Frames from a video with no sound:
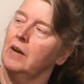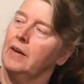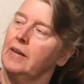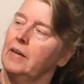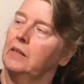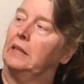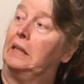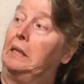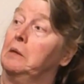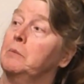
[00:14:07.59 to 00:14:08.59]
kind of get a
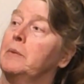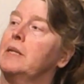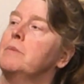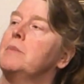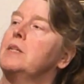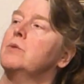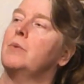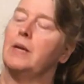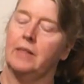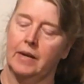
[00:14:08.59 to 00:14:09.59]
little bit in
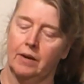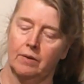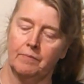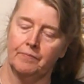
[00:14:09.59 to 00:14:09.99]
between there.